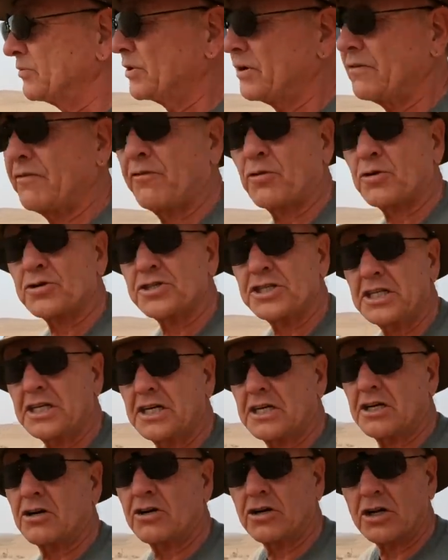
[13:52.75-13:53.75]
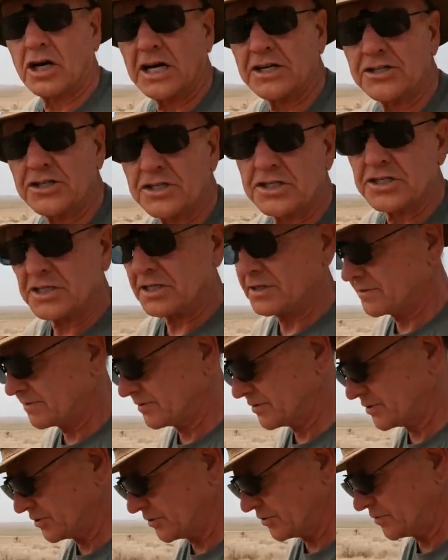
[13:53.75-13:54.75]
Well, 1,400 lodges,
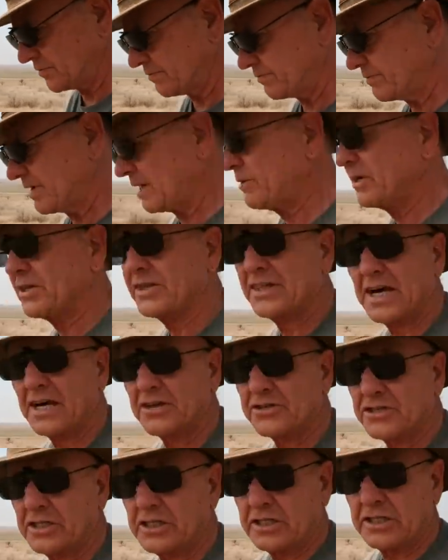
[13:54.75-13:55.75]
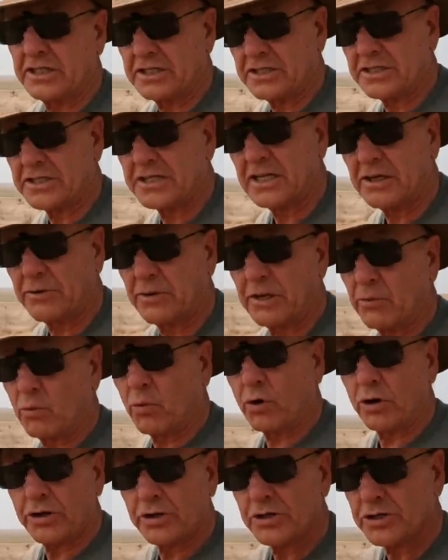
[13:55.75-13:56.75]
so maybe 1,000 Indians anyway.
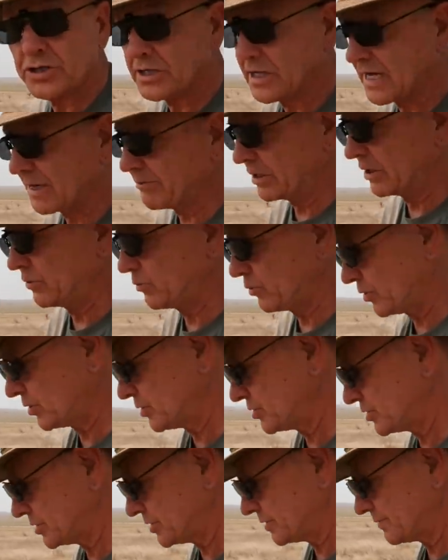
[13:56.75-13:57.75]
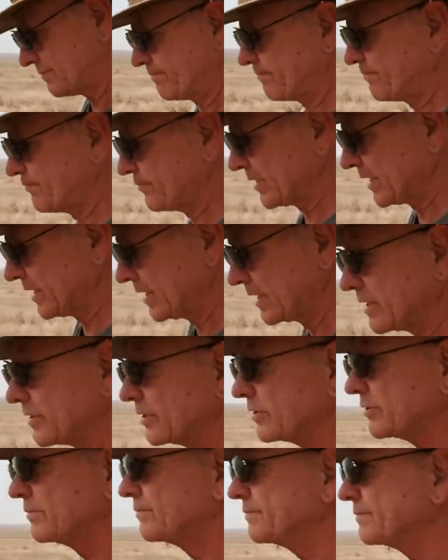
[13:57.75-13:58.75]
Warriors? How many warriors? I don't
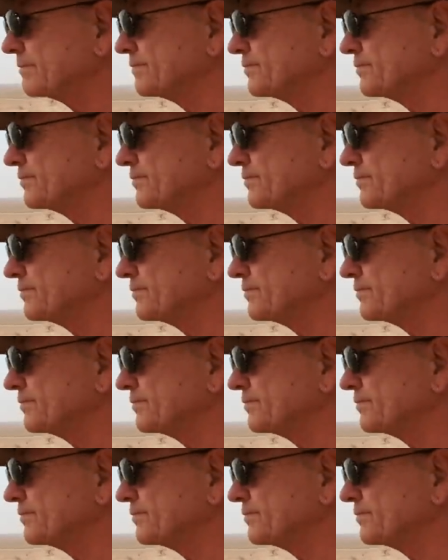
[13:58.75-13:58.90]
know.